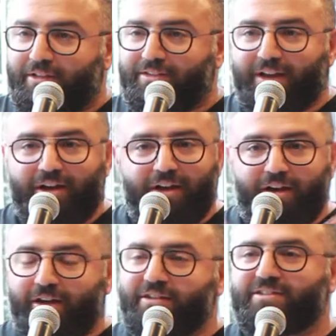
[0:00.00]

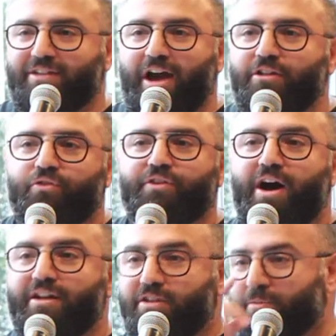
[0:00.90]
The style of the
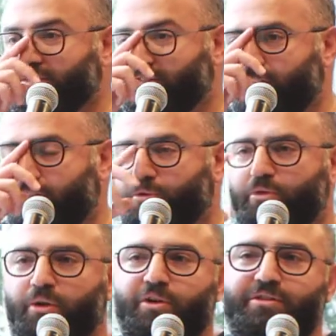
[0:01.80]
Ottomans is that
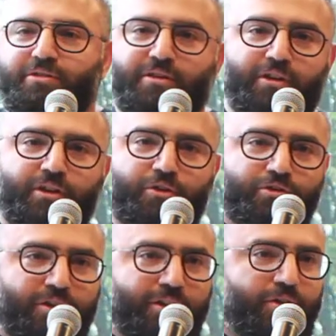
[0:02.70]
they would,
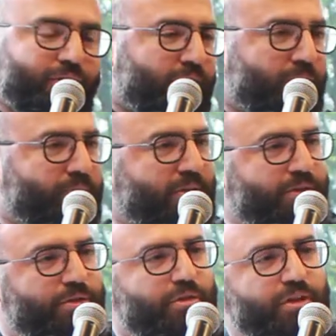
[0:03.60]

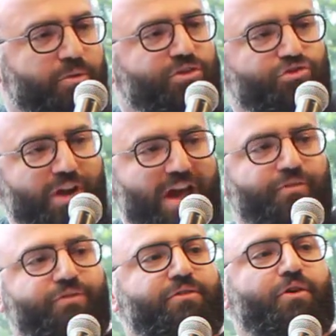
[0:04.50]
they would
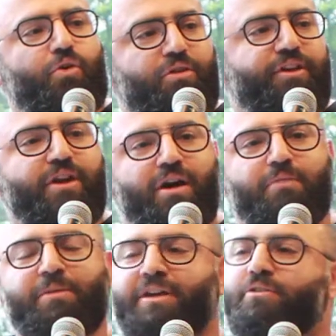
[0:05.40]
draft all the
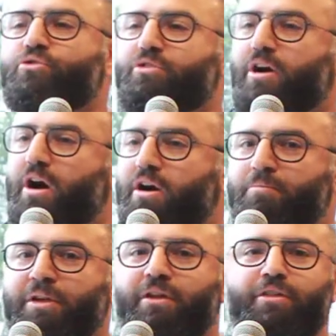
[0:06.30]
young men to the
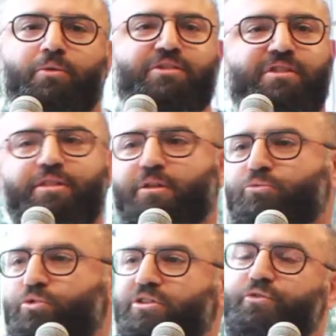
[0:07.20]
army. They would send them
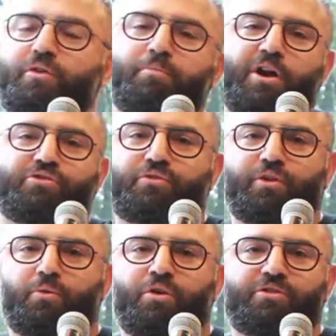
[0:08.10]
to different parts of
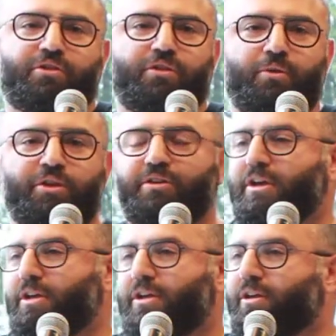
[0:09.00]
the world. So they would
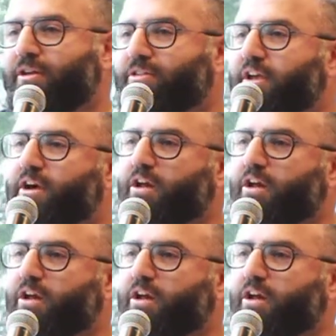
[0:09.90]
take